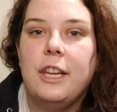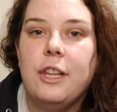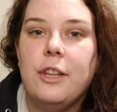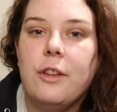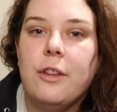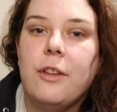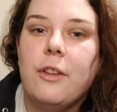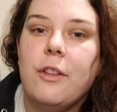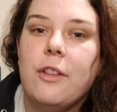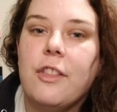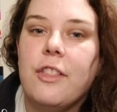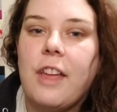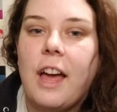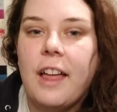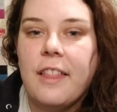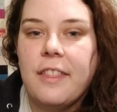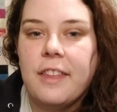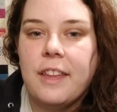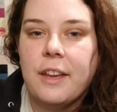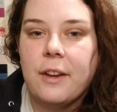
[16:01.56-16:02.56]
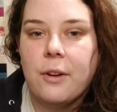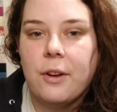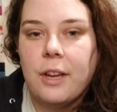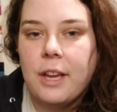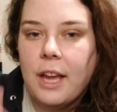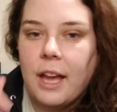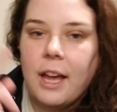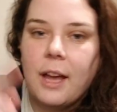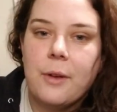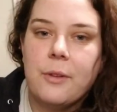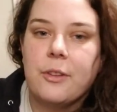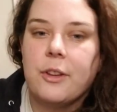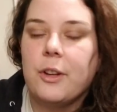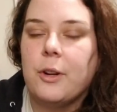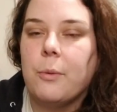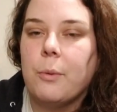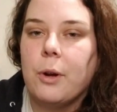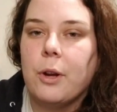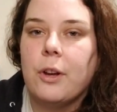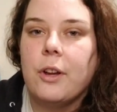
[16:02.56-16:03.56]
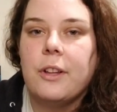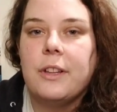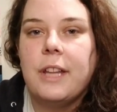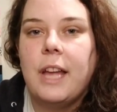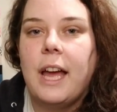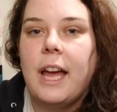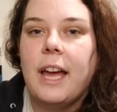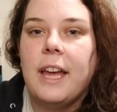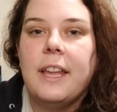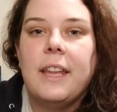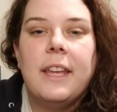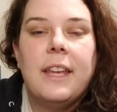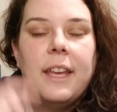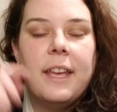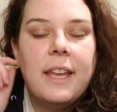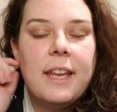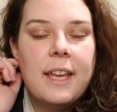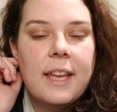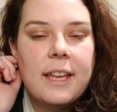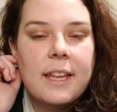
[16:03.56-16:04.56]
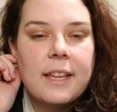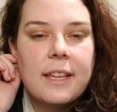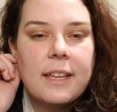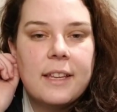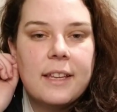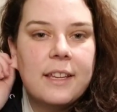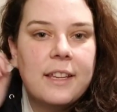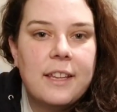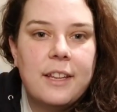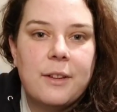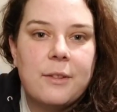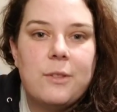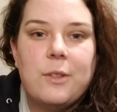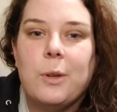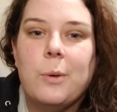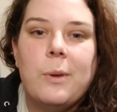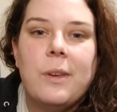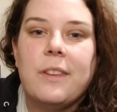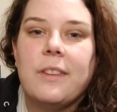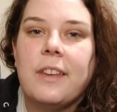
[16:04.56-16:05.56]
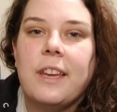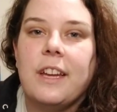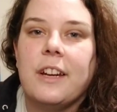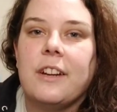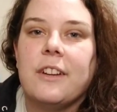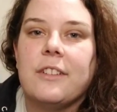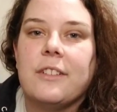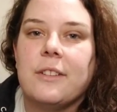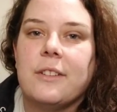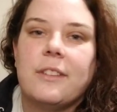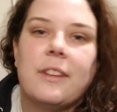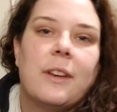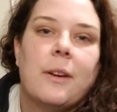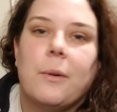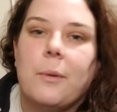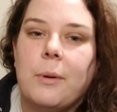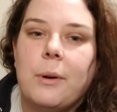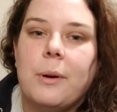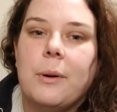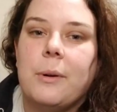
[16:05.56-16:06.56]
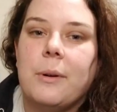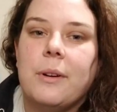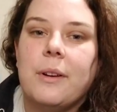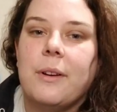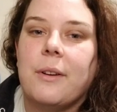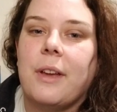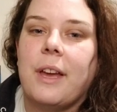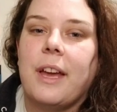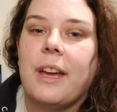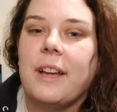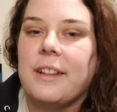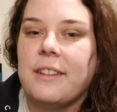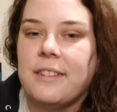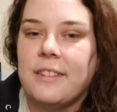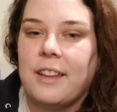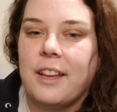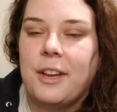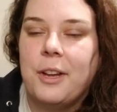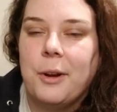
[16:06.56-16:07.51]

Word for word: to do that thing, or yeah, I was going to work on that, you know, two weeks later. So it's like, well, okay, it's not